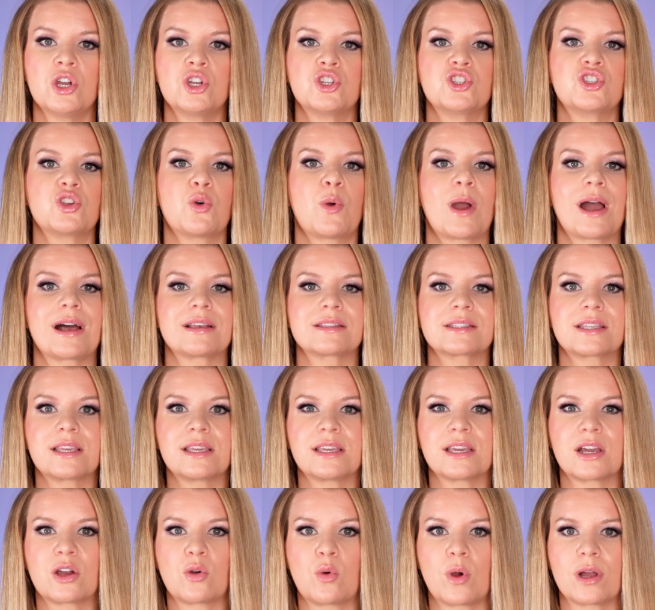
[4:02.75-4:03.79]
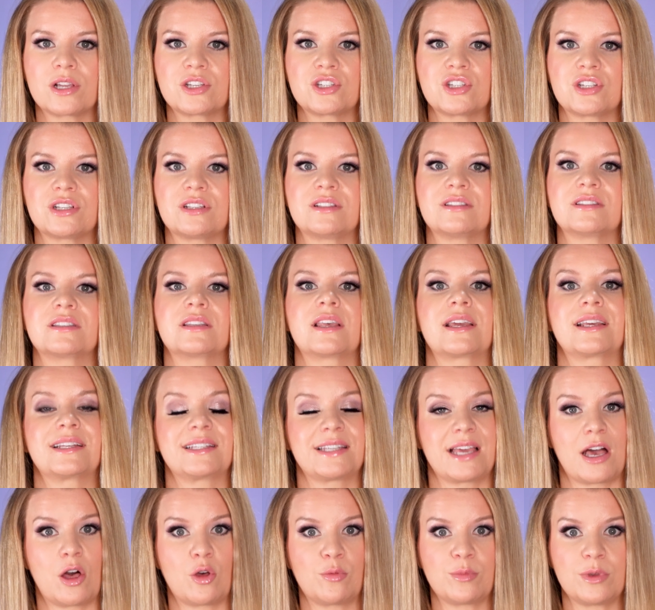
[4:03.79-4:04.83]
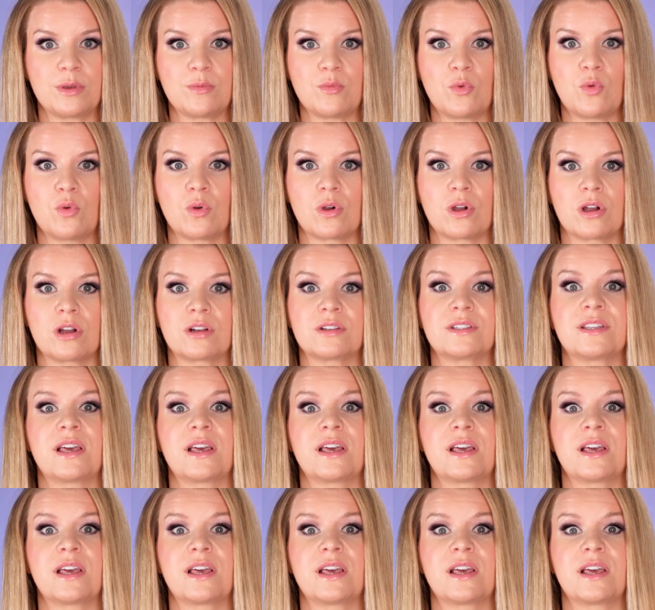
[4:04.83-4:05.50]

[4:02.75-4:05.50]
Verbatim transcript: So asking it questions like, tell me more,